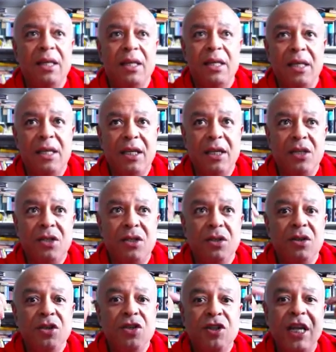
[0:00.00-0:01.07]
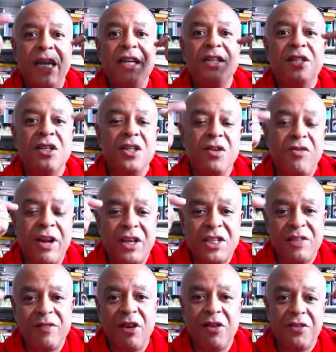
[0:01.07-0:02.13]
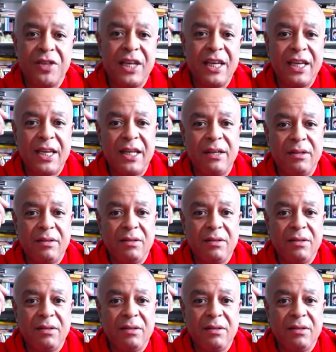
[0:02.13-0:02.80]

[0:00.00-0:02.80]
is change the direction of our thinking